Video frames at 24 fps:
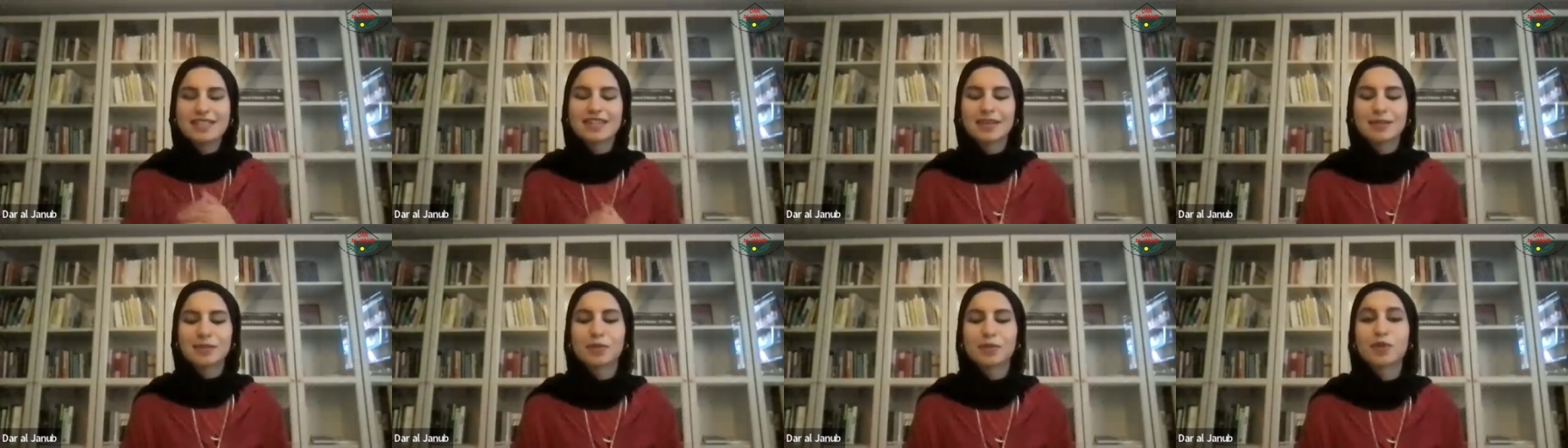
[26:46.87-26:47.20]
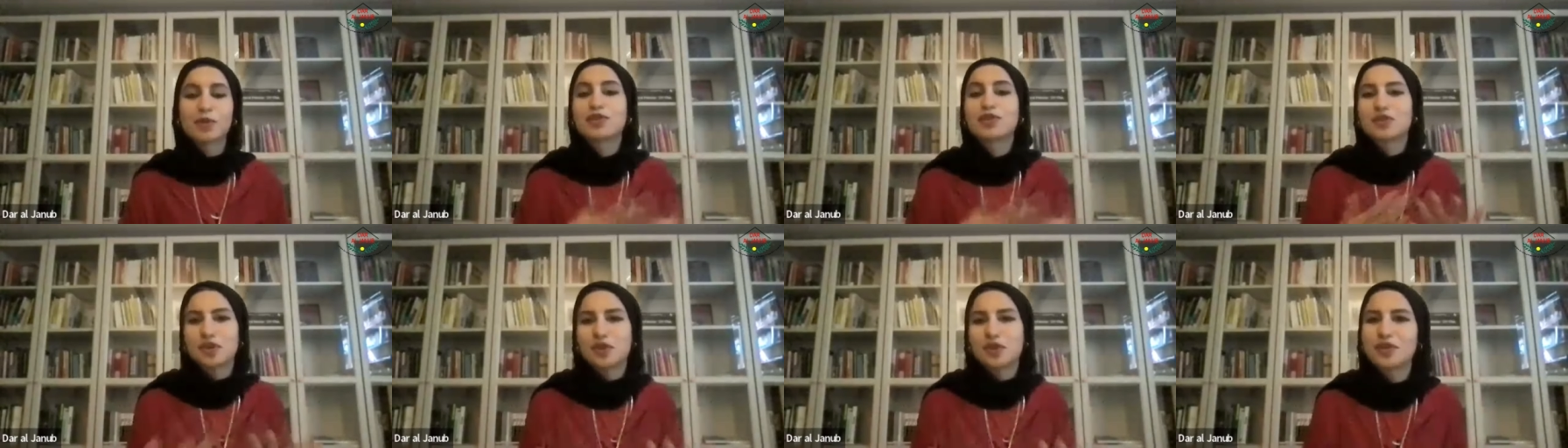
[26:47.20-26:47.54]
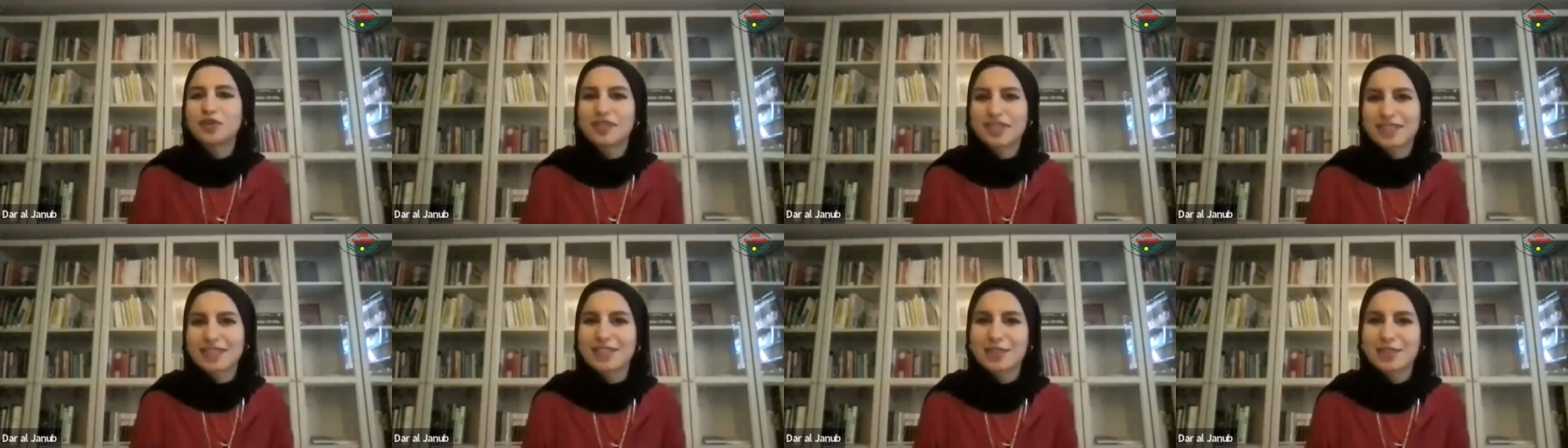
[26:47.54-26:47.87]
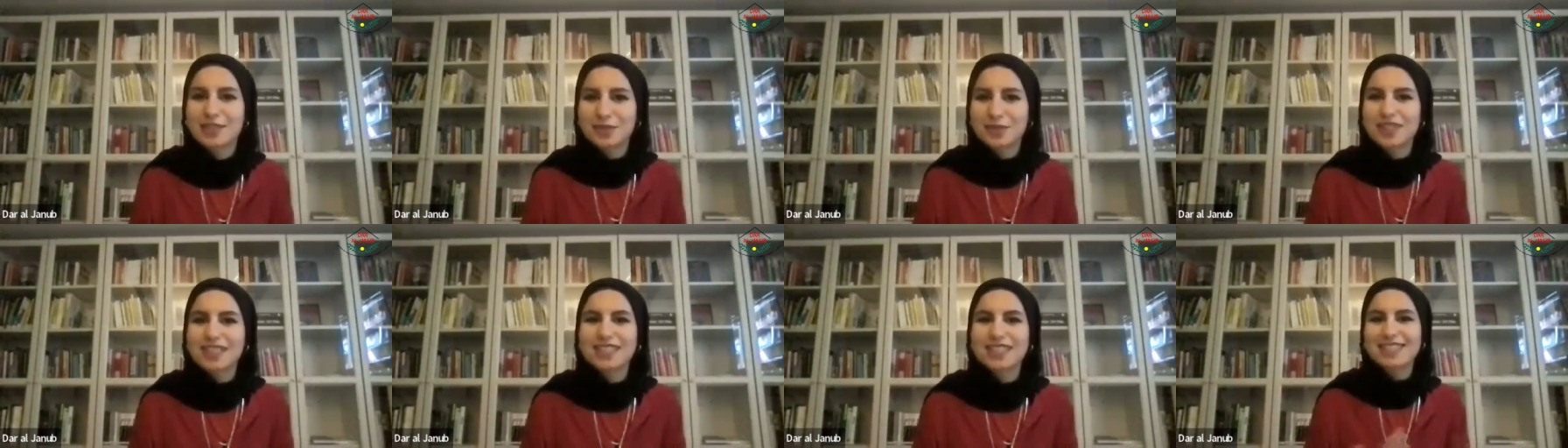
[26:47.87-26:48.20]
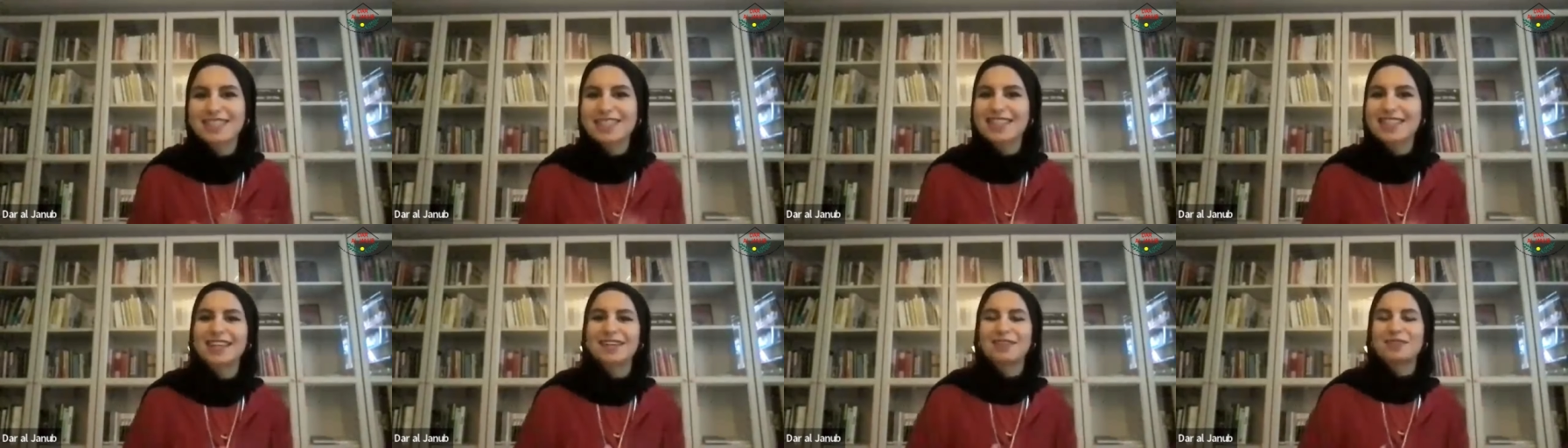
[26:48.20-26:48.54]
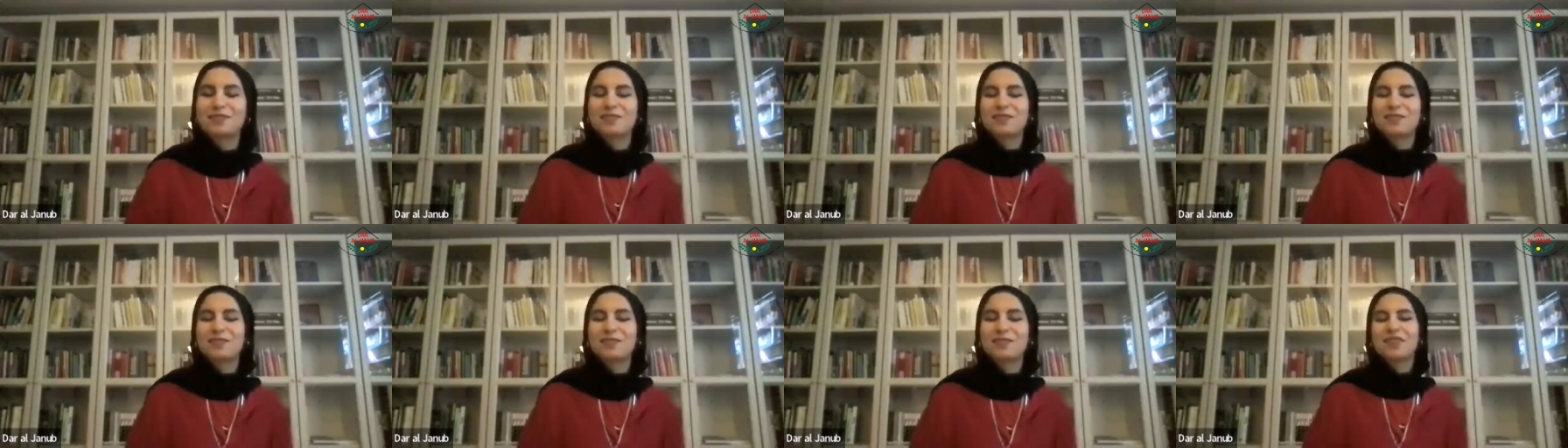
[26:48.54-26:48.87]
or to turn into it,
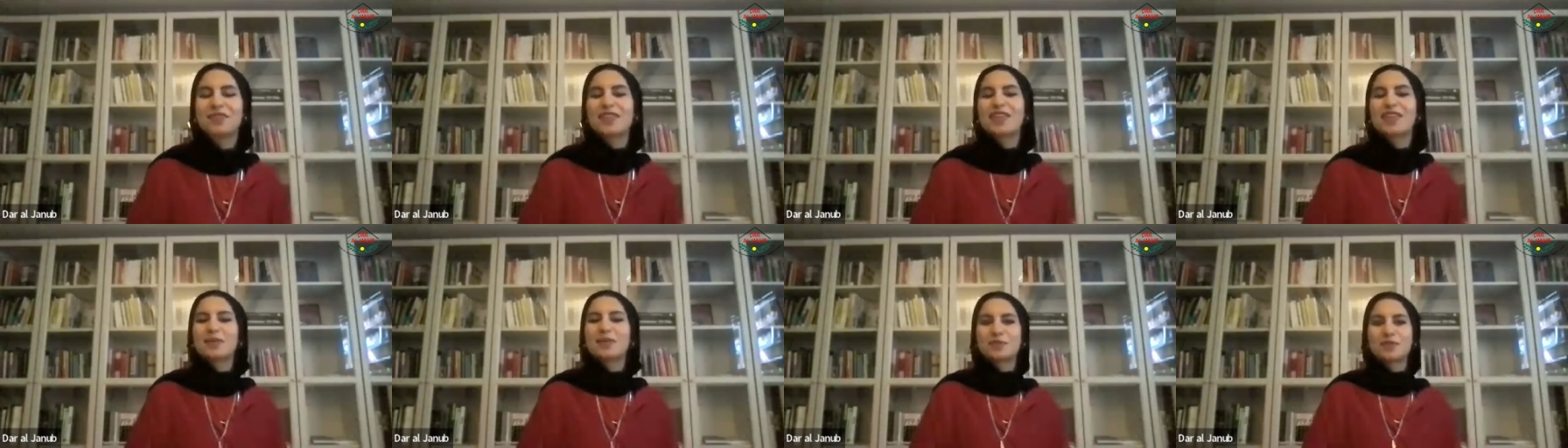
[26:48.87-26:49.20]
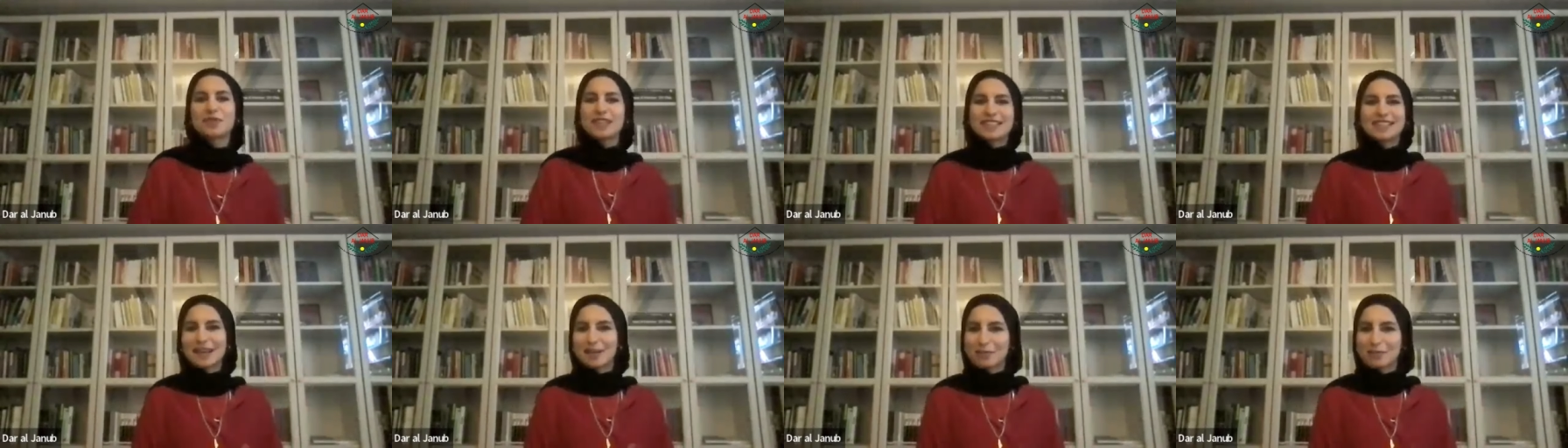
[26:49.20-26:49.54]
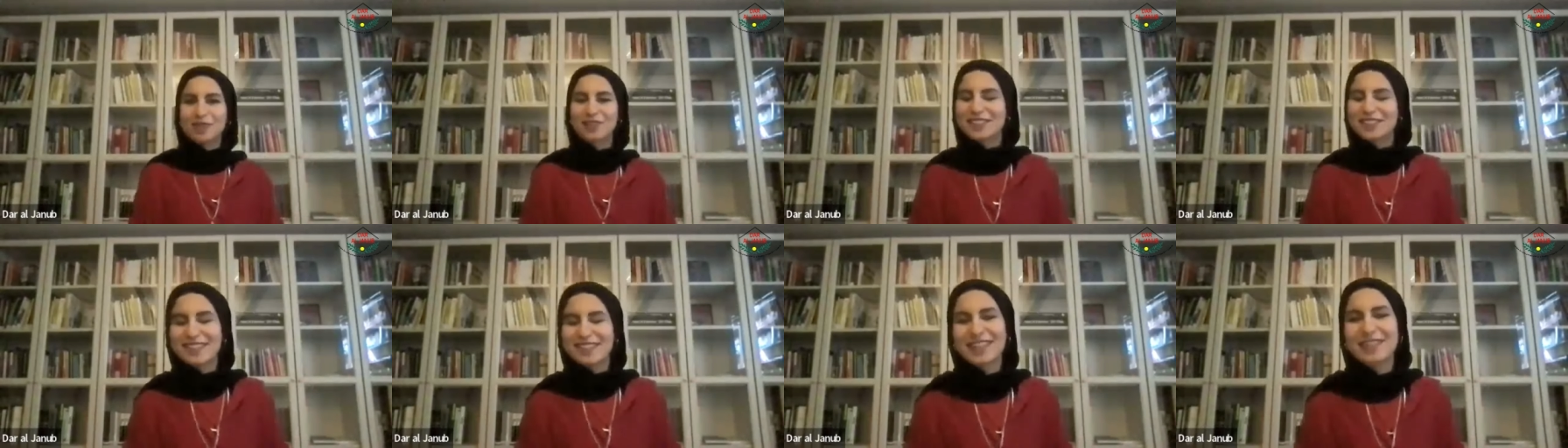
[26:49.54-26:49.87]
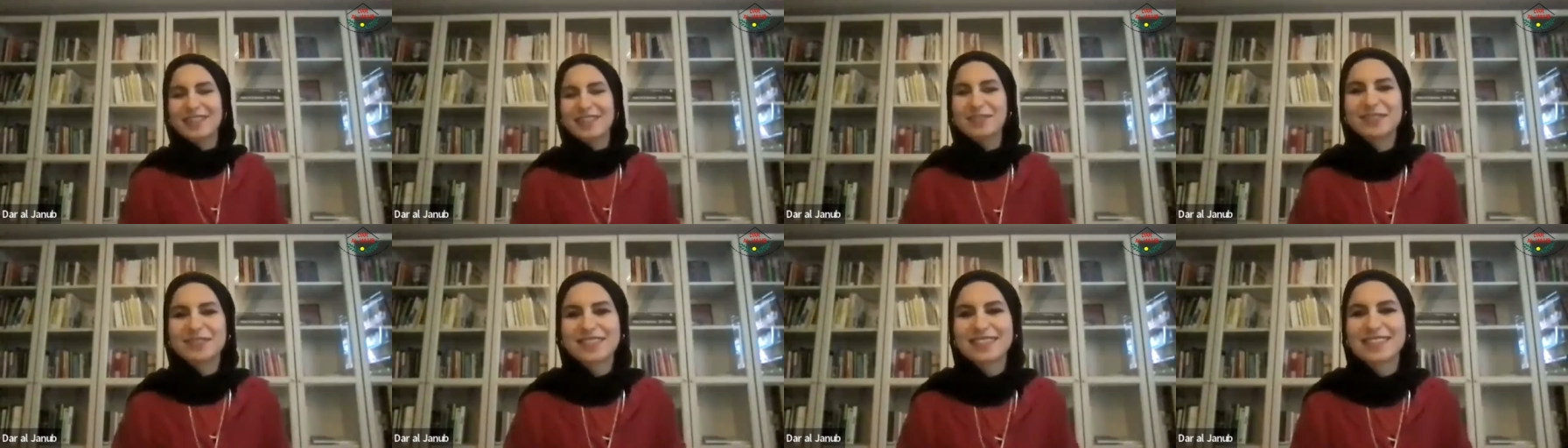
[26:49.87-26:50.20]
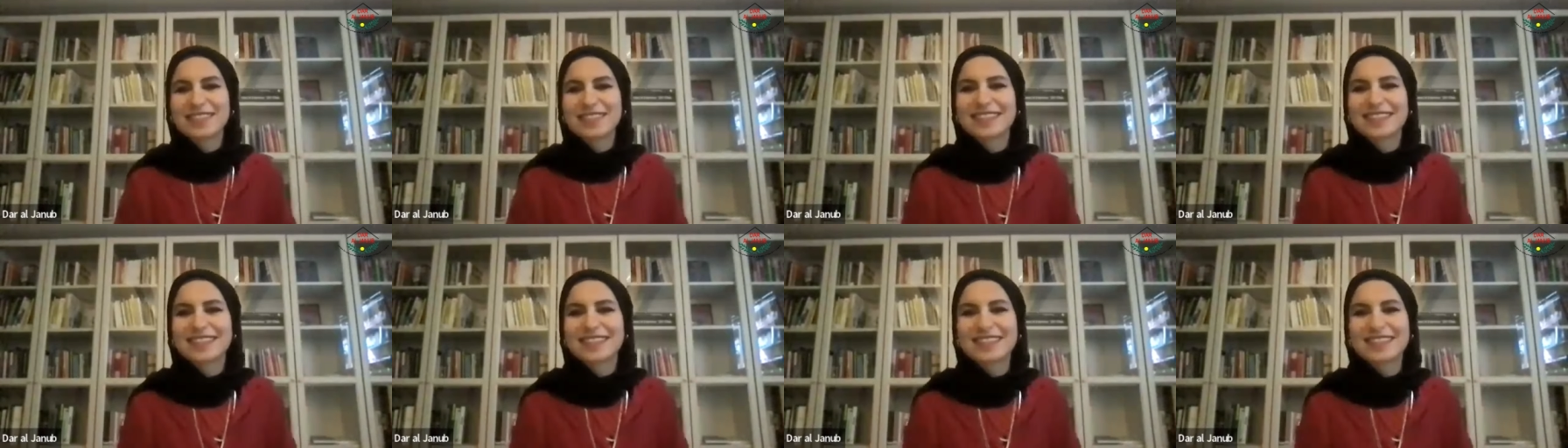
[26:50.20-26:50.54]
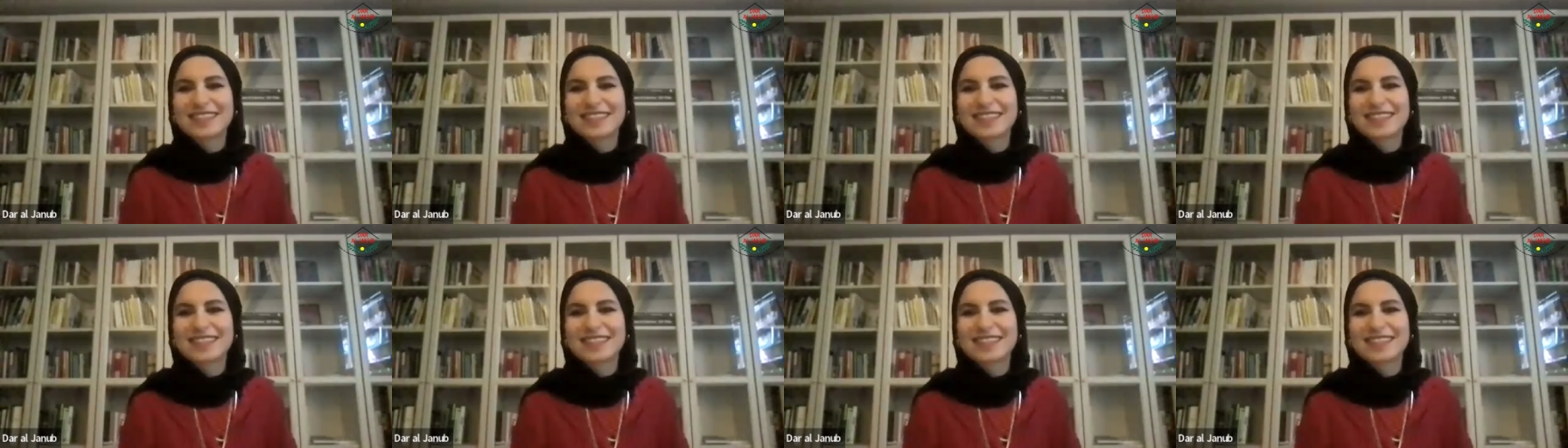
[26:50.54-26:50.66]
with the example we said with the